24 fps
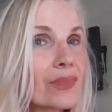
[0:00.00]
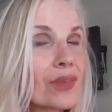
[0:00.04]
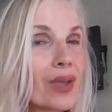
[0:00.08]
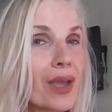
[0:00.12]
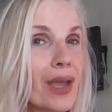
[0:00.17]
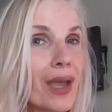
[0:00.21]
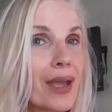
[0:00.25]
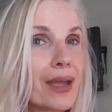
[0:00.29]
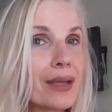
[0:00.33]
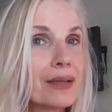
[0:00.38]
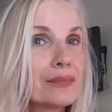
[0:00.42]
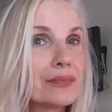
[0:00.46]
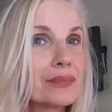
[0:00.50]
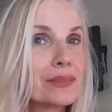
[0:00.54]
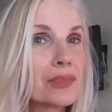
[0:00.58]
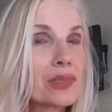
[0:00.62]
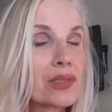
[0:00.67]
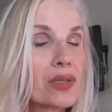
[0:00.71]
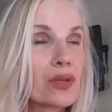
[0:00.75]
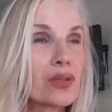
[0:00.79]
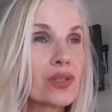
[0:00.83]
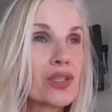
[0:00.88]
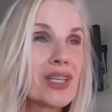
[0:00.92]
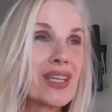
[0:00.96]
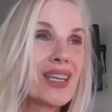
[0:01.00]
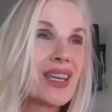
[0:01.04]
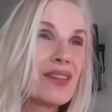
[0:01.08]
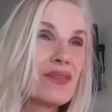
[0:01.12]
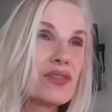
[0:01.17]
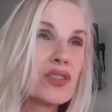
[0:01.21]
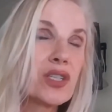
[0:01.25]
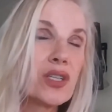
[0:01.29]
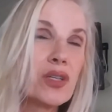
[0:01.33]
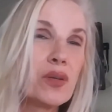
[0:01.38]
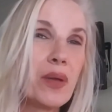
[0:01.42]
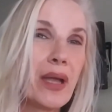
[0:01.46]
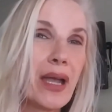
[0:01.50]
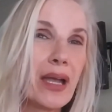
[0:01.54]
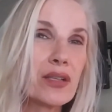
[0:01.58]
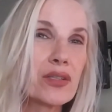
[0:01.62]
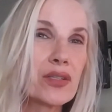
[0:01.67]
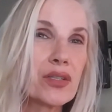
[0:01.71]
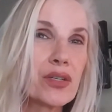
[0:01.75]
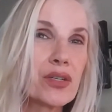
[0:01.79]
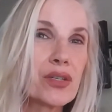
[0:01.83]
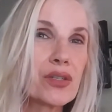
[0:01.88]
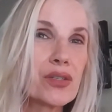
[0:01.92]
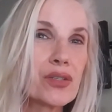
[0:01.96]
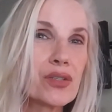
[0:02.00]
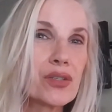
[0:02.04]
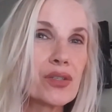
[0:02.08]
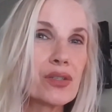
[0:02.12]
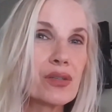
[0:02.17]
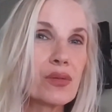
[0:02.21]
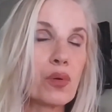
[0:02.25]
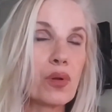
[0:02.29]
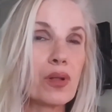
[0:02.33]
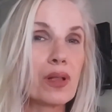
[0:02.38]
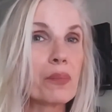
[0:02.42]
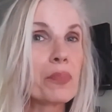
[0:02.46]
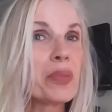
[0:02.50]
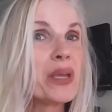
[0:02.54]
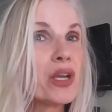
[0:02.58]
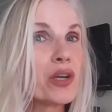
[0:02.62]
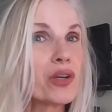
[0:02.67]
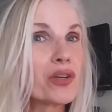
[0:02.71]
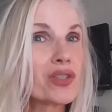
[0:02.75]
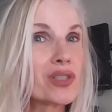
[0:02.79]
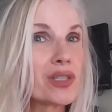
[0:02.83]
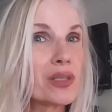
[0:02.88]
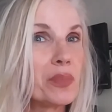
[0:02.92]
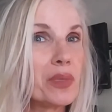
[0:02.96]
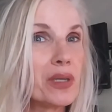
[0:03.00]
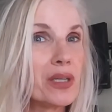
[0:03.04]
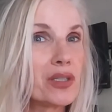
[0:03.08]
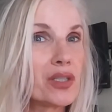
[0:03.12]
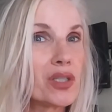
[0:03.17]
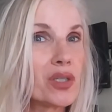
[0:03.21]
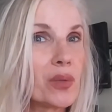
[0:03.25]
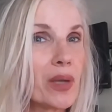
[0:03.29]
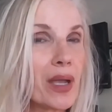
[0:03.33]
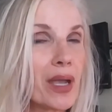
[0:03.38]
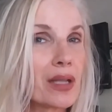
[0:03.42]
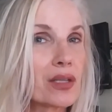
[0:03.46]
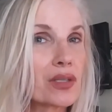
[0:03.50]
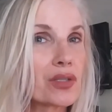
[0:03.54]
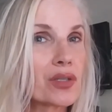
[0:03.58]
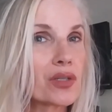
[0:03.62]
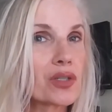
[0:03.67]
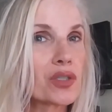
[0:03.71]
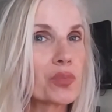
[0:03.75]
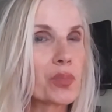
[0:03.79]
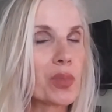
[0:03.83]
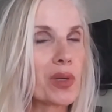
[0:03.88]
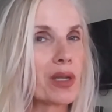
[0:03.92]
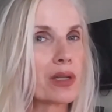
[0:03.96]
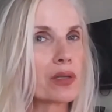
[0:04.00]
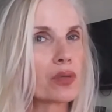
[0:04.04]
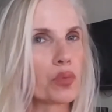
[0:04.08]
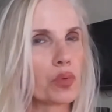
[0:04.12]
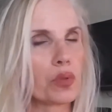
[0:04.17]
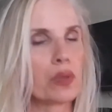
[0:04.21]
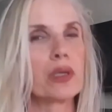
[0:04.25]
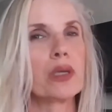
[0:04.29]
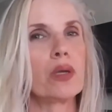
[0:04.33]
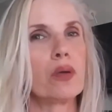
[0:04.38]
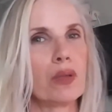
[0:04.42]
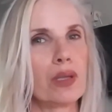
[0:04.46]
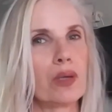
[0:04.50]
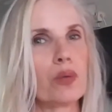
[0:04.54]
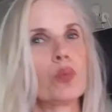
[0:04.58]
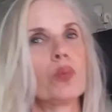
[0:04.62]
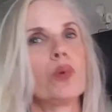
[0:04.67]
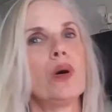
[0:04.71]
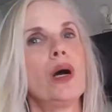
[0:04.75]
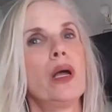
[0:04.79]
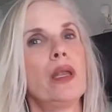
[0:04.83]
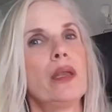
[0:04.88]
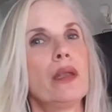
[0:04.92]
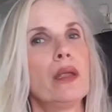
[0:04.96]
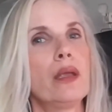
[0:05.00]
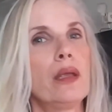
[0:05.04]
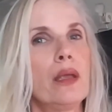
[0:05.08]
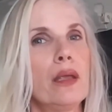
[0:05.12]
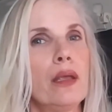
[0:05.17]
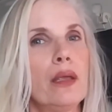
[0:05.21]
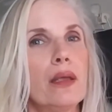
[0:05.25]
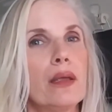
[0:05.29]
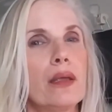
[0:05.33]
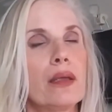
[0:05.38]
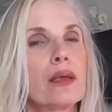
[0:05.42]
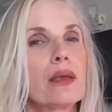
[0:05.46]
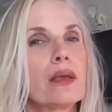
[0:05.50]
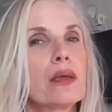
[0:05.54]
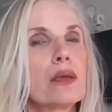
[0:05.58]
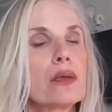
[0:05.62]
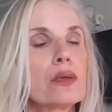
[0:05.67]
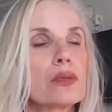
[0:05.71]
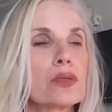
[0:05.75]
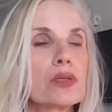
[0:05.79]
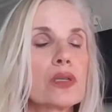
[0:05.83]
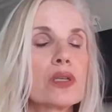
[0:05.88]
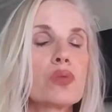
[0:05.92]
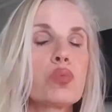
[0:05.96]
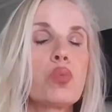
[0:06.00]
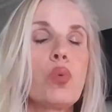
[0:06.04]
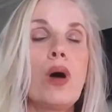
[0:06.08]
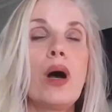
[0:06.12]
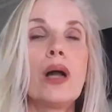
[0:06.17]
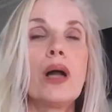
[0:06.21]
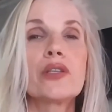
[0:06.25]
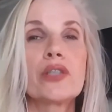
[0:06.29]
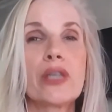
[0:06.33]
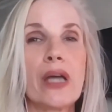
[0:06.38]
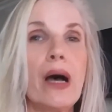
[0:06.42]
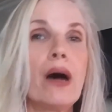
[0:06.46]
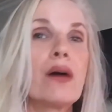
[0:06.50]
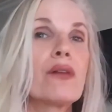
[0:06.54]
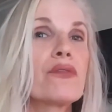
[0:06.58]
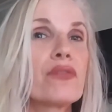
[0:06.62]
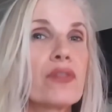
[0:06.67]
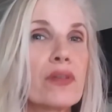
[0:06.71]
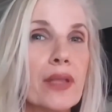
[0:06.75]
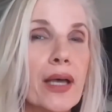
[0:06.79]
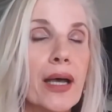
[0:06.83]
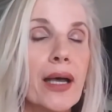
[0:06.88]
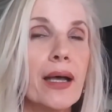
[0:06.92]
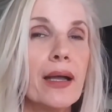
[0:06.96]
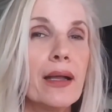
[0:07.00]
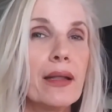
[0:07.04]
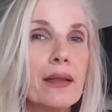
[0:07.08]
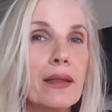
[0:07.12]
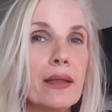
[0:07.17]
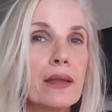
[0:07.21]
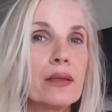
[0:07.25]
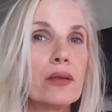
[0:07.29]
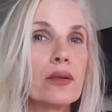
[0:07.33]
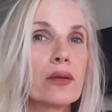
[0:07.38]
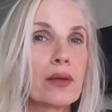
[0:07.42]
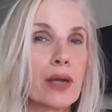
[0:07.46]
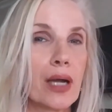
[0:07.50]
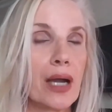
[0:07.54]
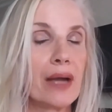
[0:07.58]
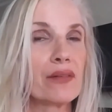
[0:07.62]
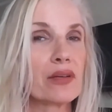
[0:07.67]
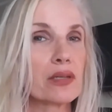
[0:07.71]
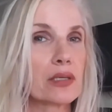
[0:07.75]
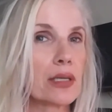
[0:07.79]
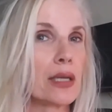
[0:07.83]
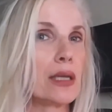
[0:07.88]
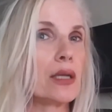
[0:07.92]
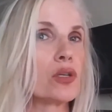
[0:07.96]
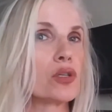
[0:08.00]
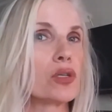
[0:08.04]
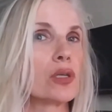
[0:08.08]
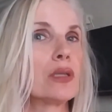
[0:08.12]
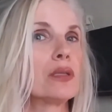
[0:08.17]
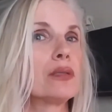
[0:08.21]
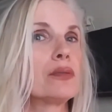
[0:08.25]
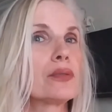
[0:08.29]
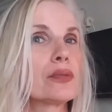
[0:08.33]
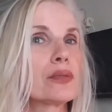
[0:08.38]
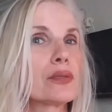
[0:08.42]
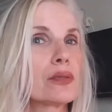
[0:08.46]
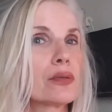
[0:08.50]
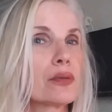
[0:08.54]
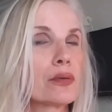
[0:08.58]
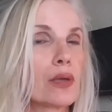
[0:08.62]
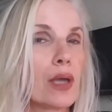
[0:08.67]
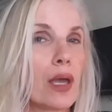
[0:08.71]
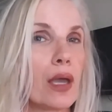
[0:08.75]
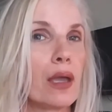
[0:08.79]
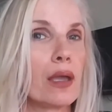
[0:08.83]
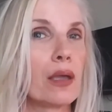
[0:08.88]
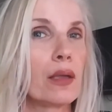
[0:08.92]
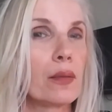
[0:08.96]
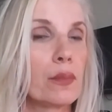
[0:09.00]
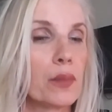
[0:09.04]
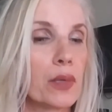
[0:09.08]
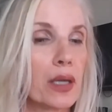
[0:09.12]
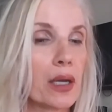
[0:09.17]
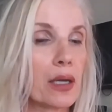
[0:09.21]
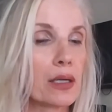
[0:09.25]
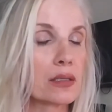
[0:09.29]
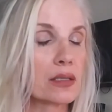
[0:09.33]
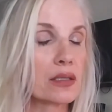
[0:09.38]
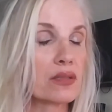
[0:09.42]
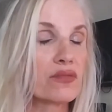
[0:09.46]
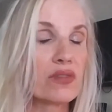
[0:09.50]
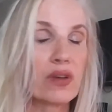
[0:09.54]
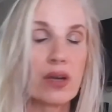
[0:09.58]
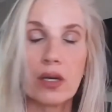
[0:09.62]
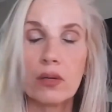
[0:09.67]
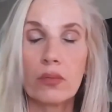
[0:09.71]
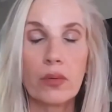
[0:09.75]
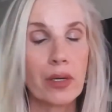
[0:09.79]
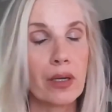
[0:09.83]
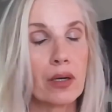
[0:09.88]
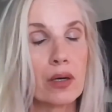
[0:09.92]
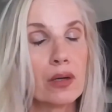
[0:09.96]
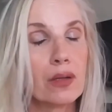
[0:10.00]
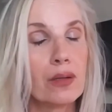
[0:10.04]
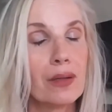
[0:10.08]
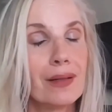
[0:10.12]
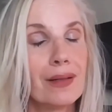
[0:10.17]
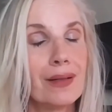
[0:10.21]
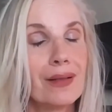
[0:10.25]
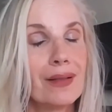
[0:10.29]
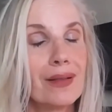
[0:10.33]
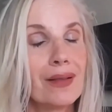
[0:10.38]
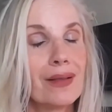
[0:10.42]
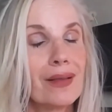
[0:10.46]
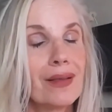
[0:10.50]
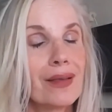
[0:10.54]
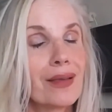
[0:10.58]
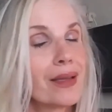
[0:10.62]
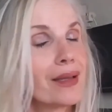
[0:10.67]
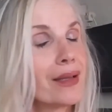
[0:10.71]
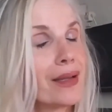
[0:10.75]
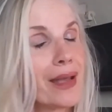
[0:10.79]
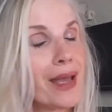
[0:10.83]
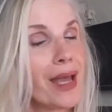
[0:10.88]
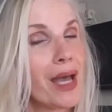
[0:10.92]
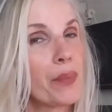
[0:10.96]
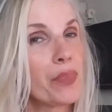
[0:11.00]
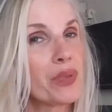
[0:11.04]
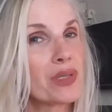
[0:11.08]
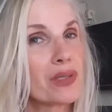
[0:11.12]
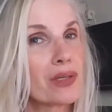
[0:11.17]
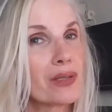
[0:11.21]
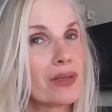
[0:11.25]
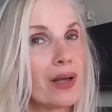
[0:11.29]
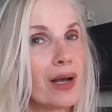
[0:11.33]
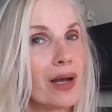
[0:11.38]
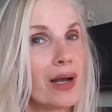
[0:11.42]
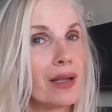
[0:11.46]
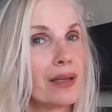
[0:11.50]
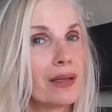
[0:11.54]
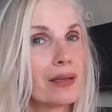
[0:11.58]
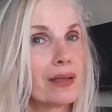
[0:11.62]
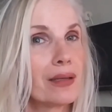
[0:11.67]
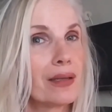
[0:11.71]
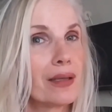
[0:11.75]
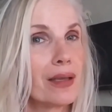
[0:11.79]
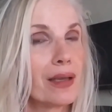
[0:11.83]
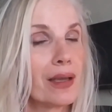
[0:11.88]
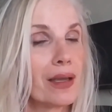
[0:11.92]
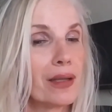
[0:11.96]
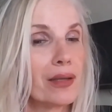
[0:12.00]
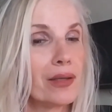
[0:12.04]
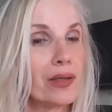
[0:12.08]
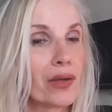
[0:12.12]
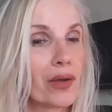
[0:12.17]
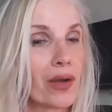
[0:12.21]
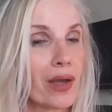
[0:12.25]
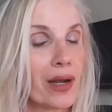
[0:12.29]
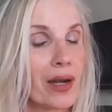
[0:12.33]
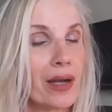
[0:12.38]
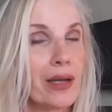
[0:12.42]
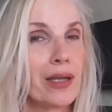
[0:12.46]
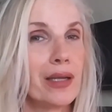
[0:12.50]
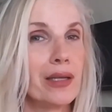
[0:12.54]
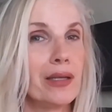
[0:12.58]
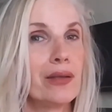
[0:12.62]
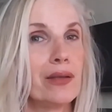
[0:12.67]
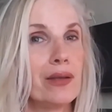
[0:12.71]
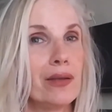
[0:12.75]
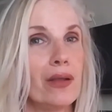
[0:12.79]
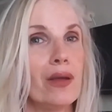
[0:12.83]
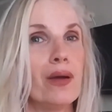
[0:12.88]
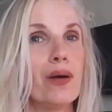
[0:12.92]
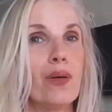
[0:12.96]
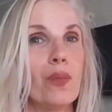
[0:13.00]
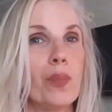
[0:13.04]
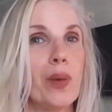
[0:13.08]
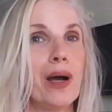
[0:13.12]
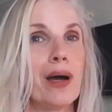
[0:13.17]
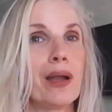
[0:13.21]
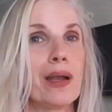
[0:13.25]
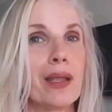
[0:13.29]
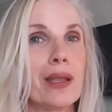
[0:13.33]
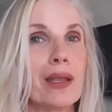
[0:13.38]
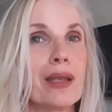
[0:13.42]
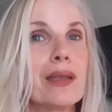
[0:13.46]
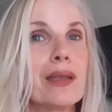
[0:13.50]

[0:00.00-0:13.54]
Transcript: okay? So she gives two answers, well, appears to be two answers, but it's really only one. So just watch out for that in your conversations, okay? Because it's very real and it happens a lot and you're gonna need to know about